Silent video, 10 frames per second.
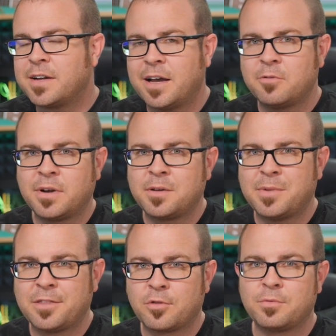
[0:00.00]
I would
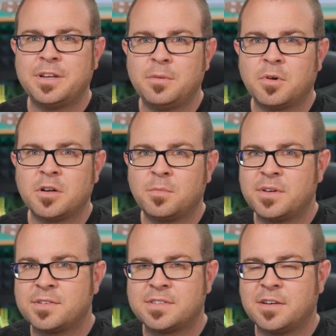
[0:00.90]
recommend 3DMark
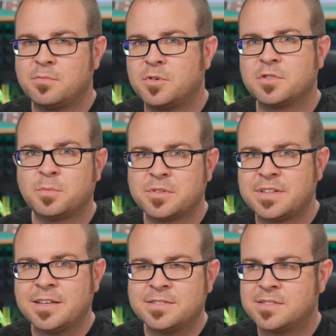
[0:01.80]
because they have multiple
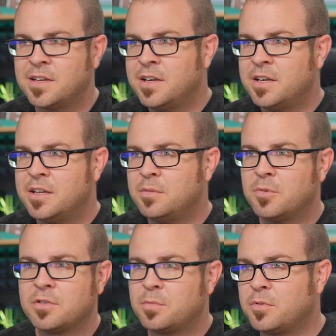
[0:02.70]
tests in
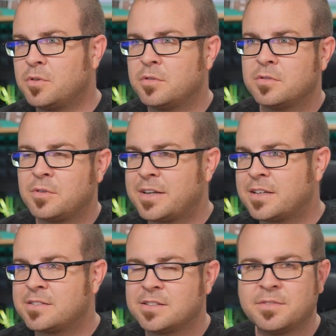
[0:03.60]
multiple
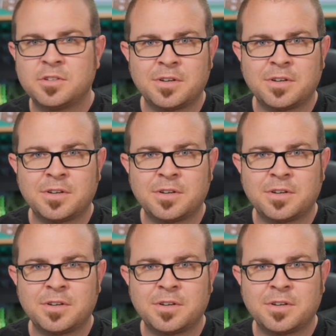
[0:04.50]
DirectX 11,